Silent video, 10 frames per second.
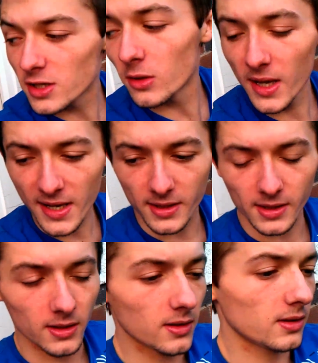Friends don't
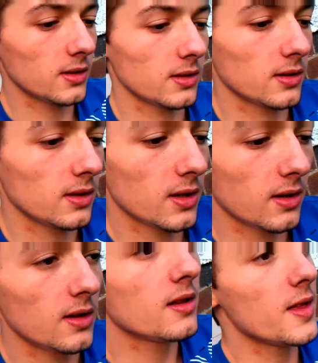hiss.
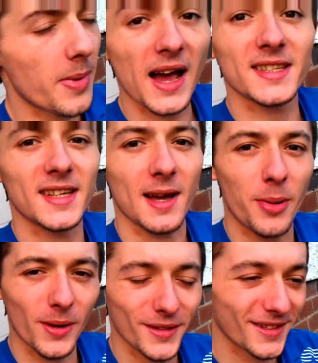They backstab.